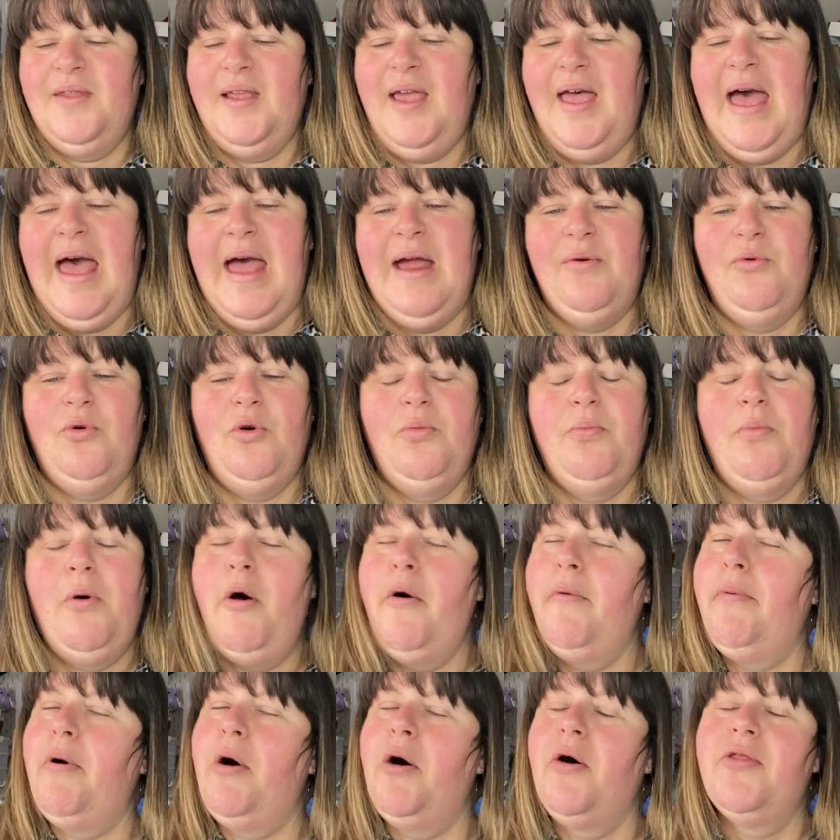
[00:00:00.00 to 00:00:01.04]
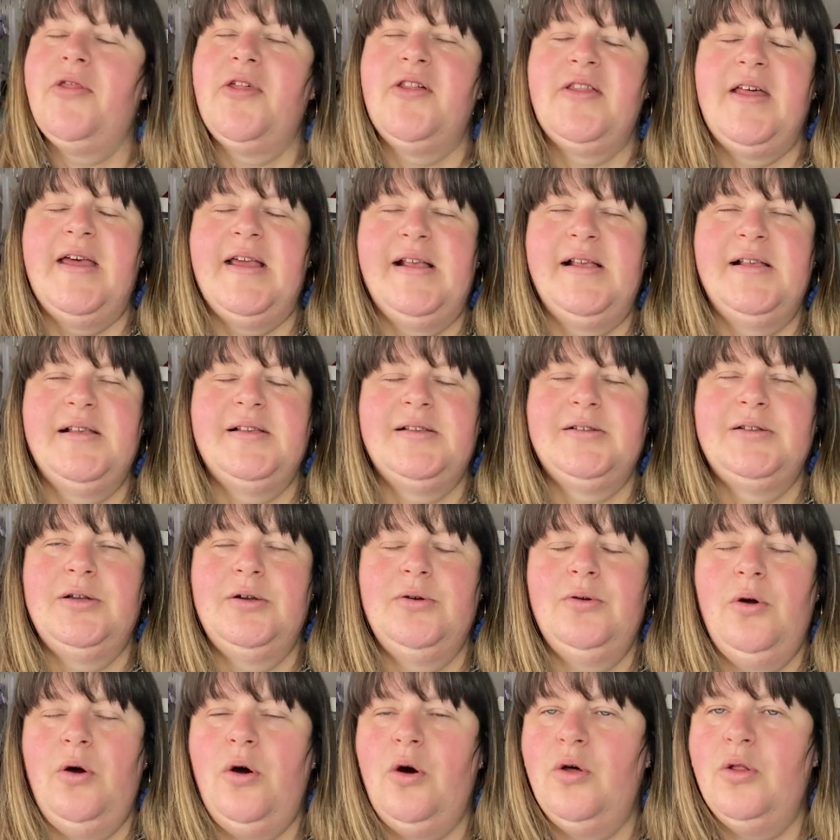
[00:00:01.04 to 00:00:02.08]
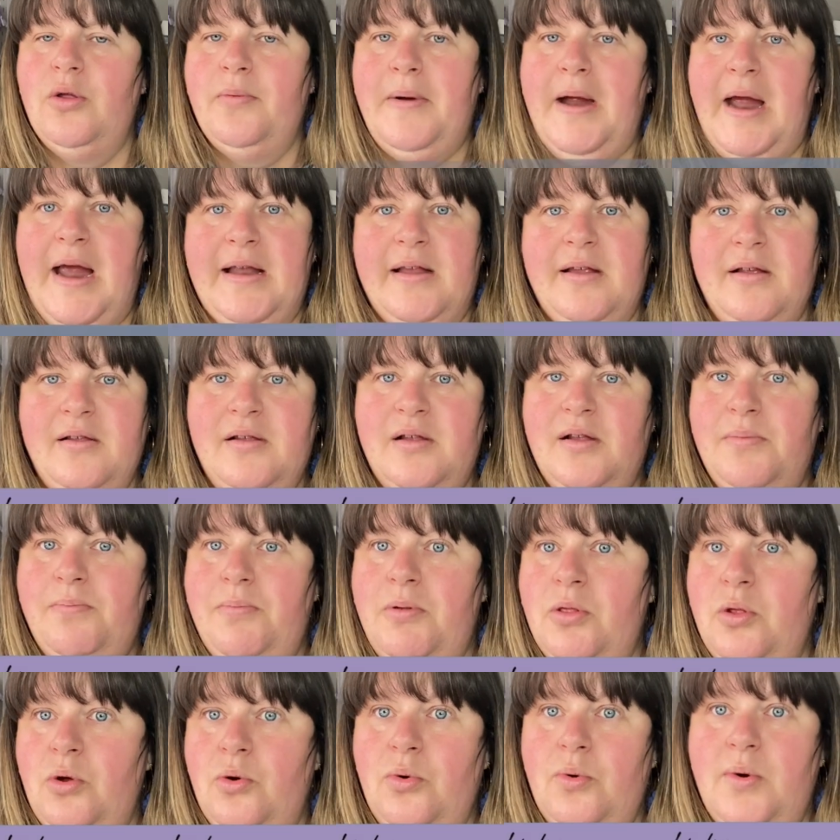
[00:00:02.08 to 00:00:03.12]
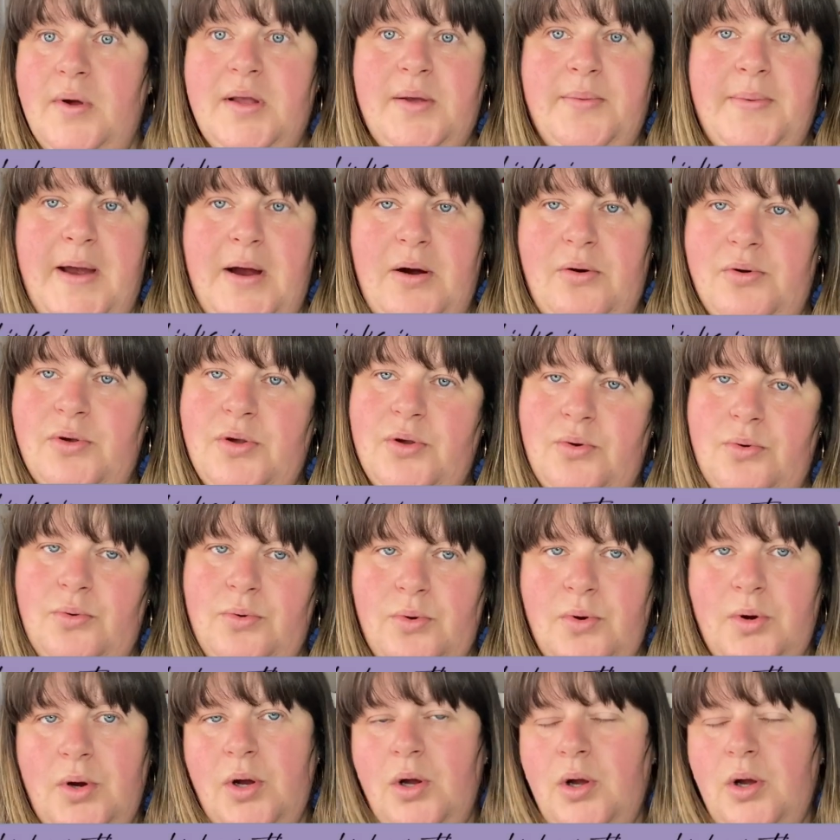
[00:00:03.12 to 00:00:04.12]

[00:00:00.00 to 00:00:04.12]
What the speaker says: I will pop all the links to all the patterns below as well, so